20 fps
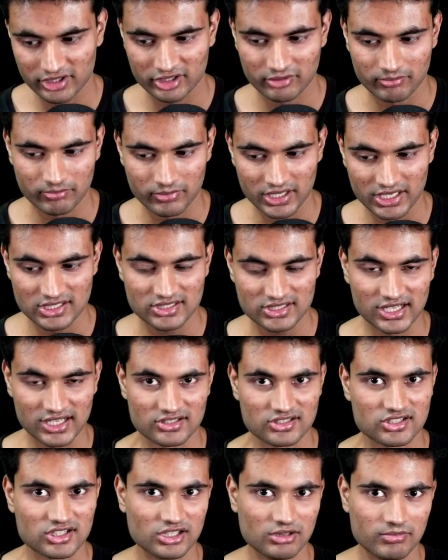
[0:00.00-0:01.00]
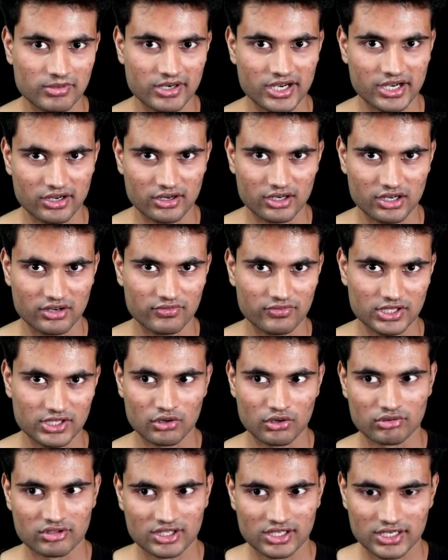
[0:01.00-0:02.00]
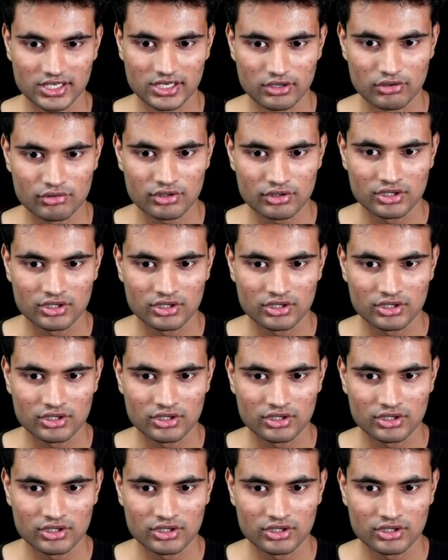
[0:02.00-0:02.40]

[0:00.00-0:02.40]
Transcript: The page can still be rendered without the layout,